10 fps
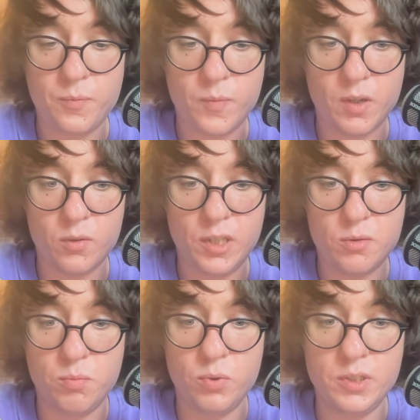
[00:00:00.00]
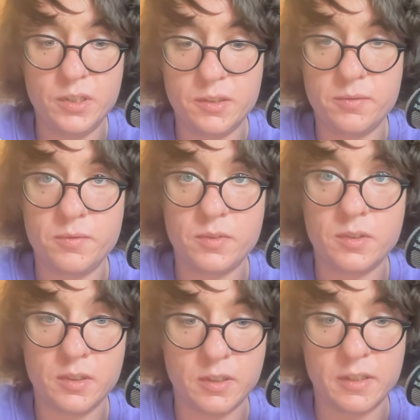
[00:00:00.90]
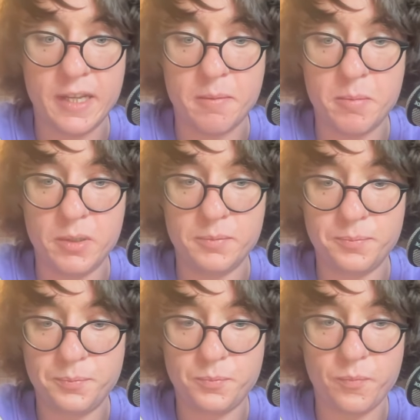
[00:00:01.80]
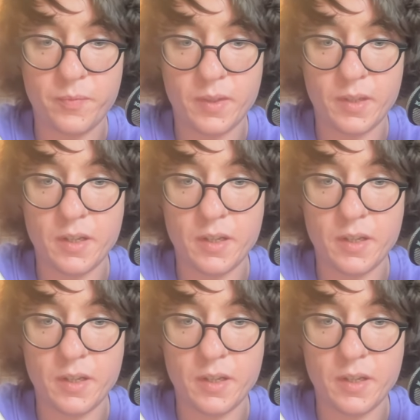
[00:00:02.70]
So we'll have a name, we'll have a label,